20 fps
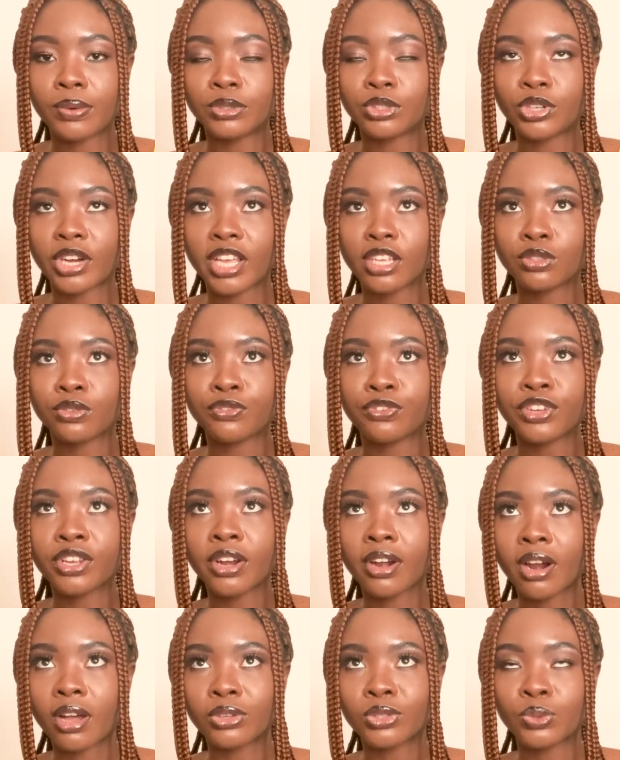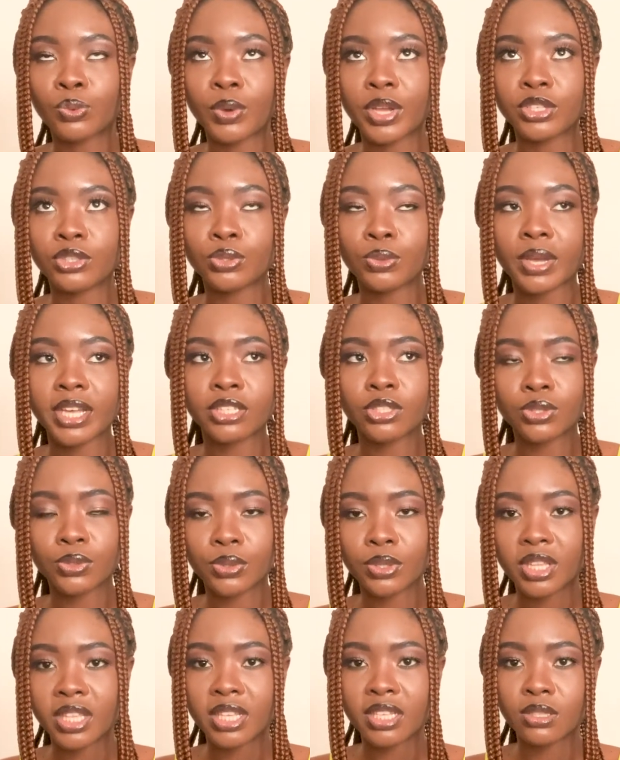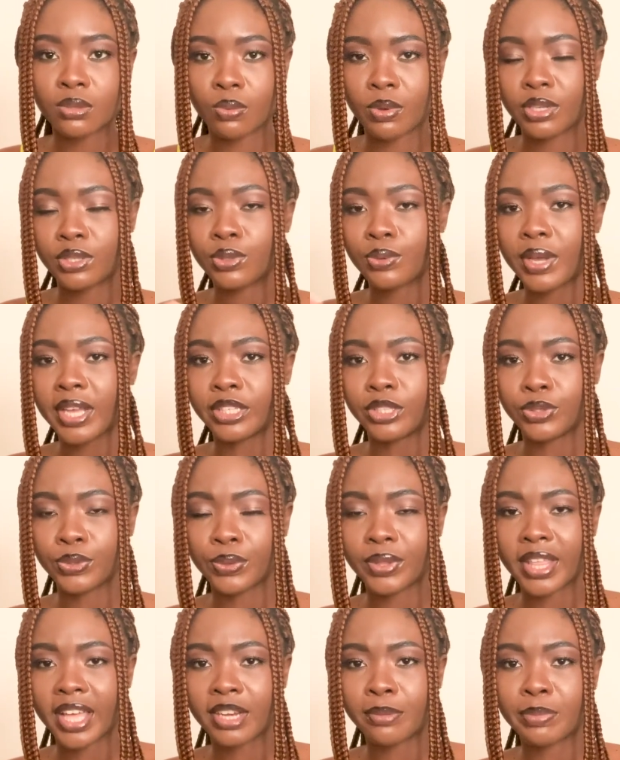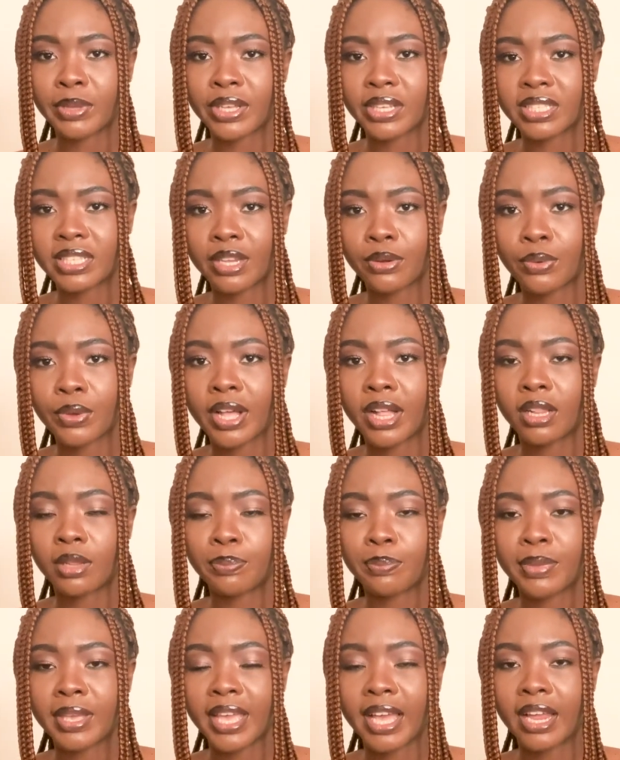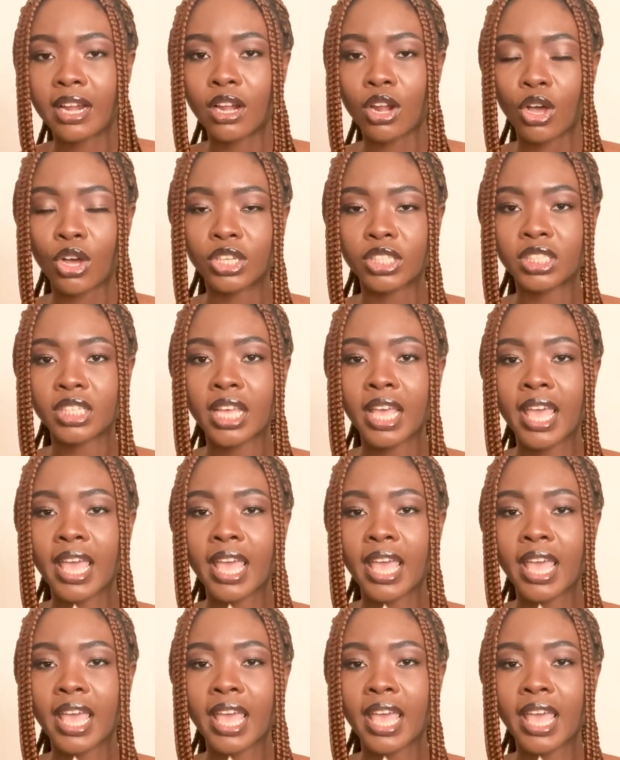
trying to figure out, when do I do this, when do I do that, because that will help me a lot,